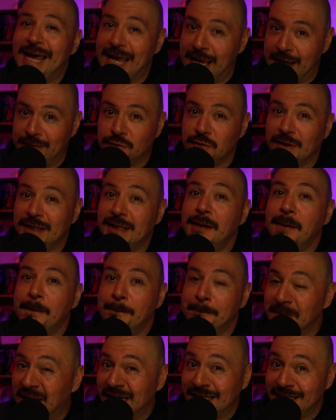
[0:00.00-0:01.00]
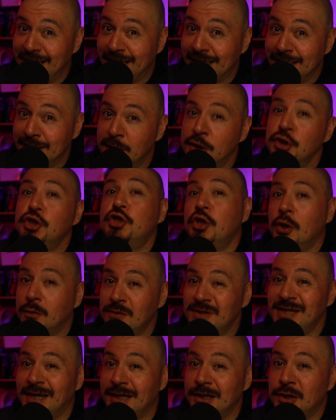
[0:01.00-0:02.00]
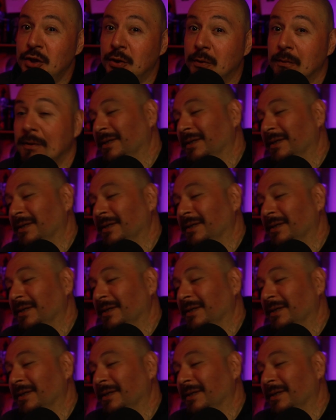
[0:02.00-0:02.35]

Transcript: every Monday. So stay tuned.